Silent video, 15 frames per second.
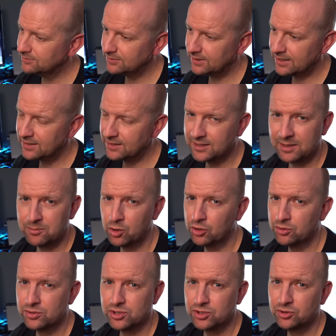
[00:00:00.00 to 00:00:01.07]
anytime you go
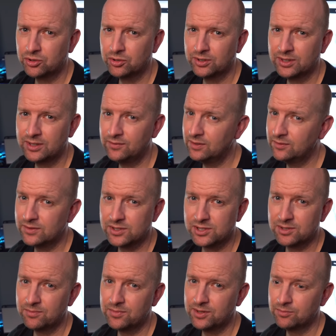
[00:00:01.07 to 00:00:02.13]
out in Scotland, even if it's
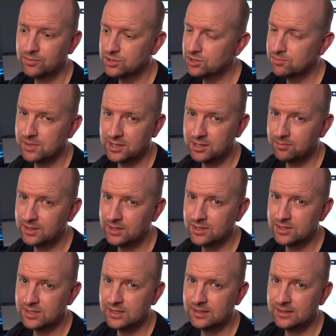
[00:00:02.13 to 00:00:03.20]
something which is meant to be
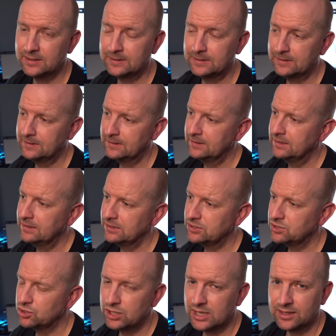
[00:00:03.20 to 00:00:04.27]
easy,
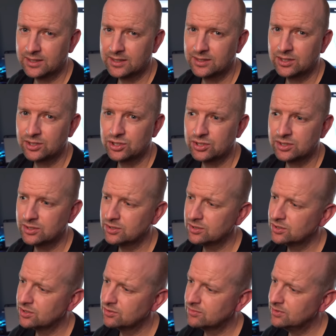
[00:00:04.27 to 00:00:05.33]
check the
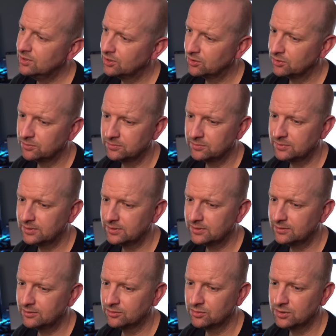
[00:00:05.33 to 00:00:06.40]
conditions, you know,
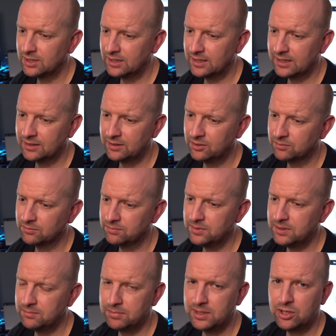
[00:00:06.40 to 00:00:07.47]
don't take any, you know,
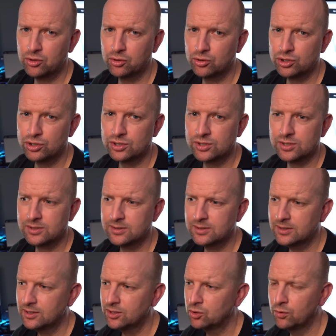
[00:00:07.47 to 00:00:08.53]
be, be cautious.
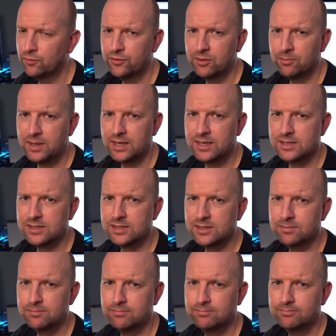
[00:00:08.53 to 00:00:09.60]
Hope for the
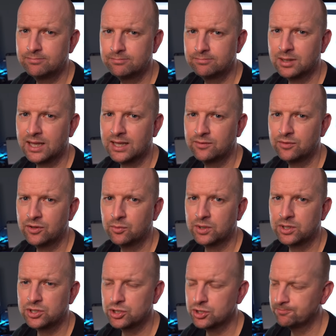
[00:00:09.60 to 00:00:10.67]
best, plan for the
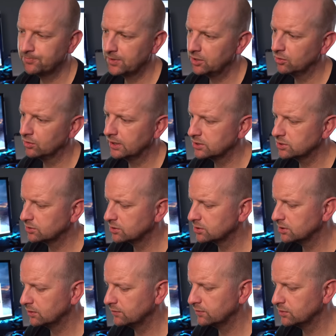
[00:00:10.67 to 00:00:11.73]
worst and all that sort of
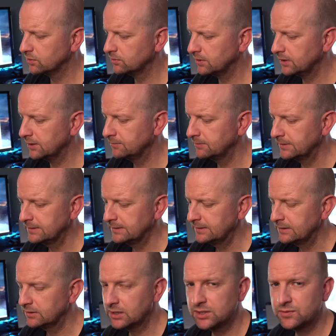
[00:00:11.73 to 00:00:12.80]
stuff. So yeah,
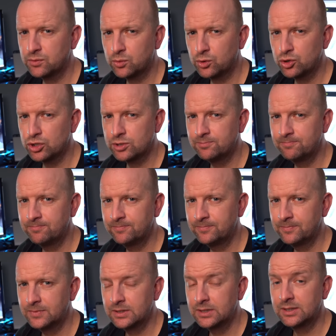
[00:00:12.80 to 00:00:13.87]
thanks for watching,
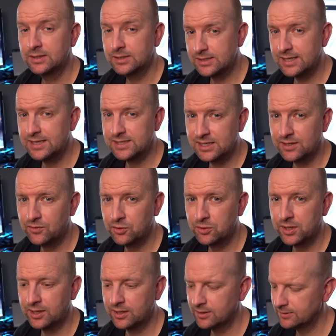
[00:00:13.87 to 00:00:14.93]
stay safe out
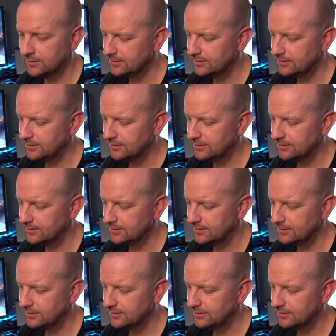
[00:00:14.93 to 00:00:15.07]
there